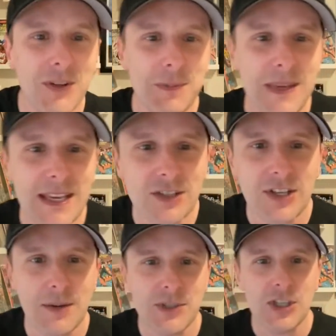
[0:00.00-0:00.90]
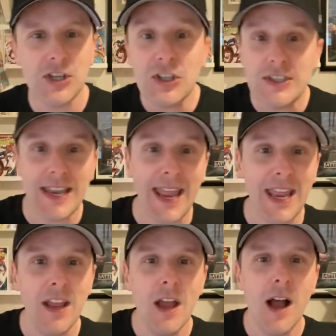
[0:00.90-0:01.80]
Bonesby, yesterday was a good
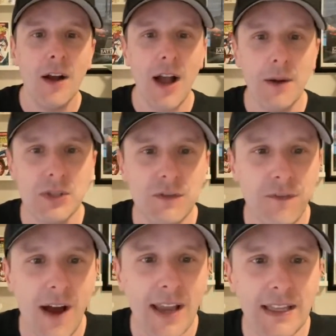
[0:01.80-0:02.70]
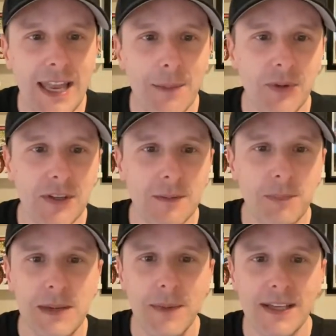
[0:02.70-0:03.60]
day. I was finally able to
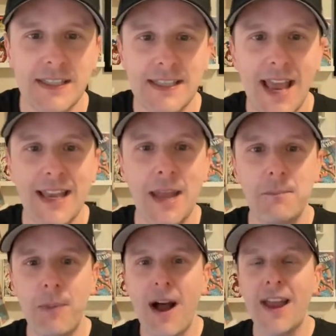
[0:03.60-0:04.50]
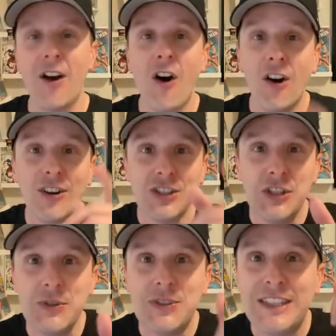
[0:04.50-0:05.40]
compete my set and buy
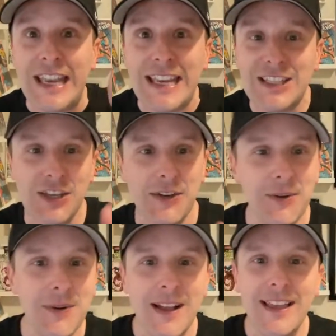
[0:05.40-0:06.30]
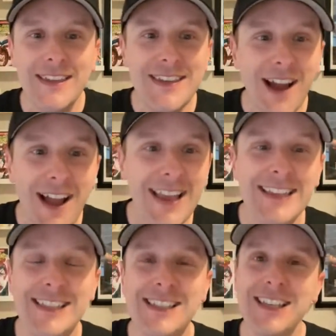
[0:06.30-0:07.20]
R2D2
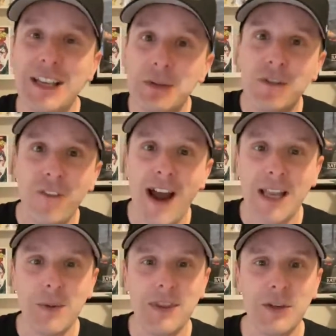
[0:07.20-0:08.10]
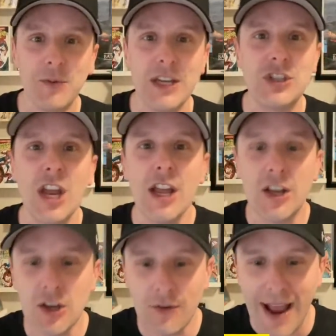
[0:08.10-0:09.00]
Nice. He was finally within reach.
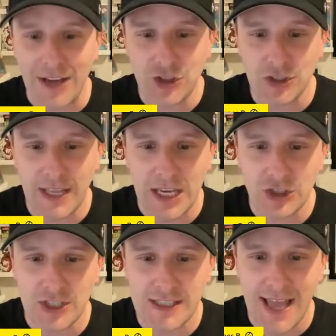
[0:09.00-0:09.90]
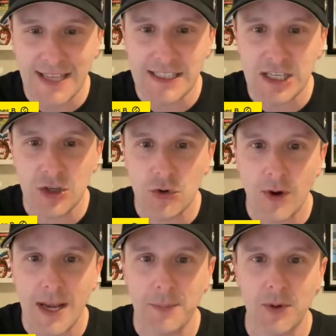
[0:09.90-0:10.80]
Congratulations. That's
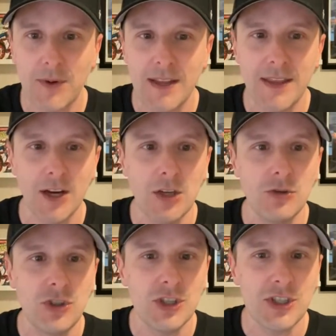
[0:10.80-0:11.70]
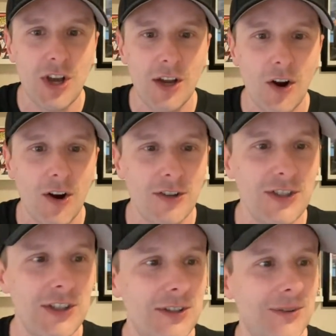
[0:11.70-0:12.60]
incredible right there. You just got
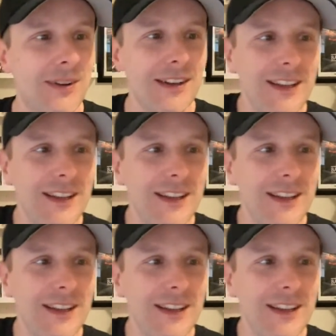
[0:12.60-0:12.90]
R2.